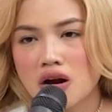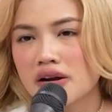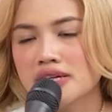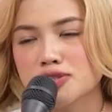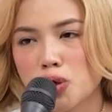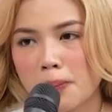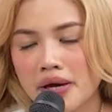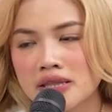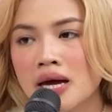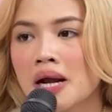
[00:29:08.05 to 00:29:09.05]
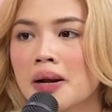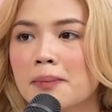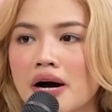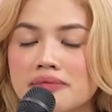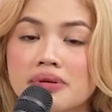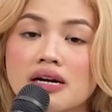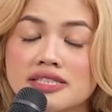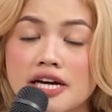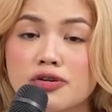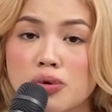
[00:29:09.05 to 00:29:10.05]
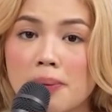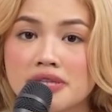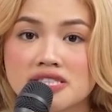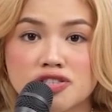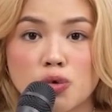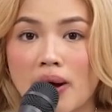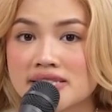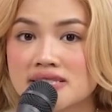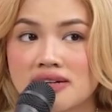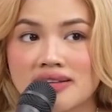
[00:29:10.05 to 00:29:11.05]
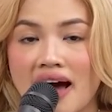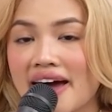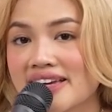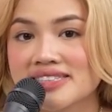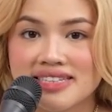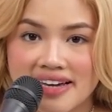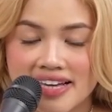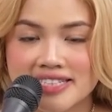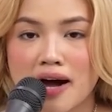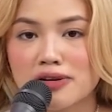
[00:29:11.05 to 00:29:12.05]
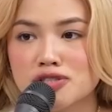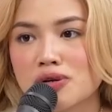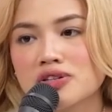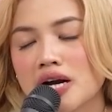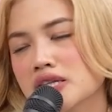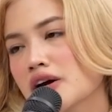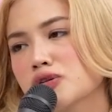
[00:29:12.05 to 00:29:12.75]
just aren't as open. But because I grew up in such a westernized, I guess, household, right?